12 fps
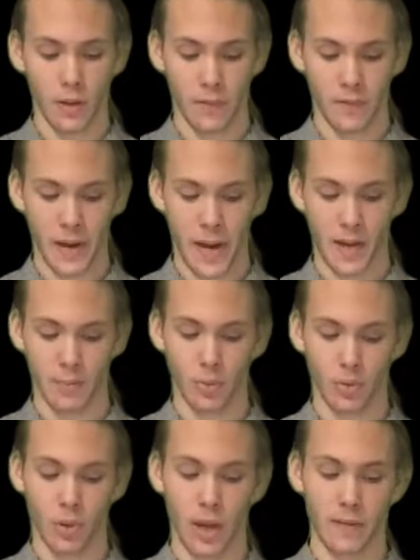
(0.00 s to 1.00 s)
of an
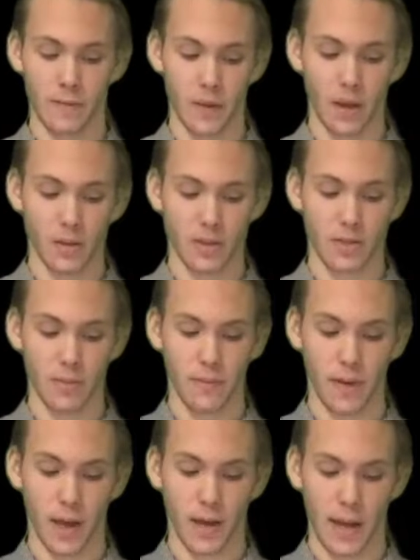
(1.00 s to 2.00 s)
animal and fails to
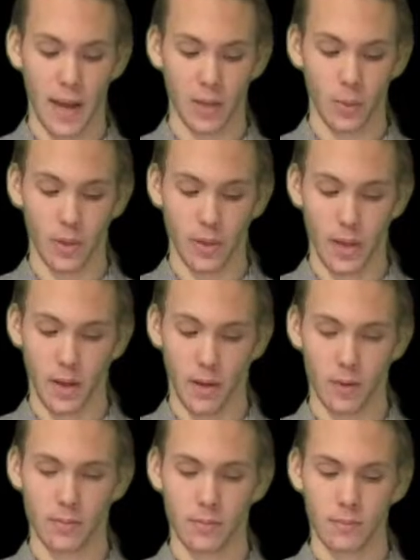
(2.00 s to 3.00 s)
provide adequate care.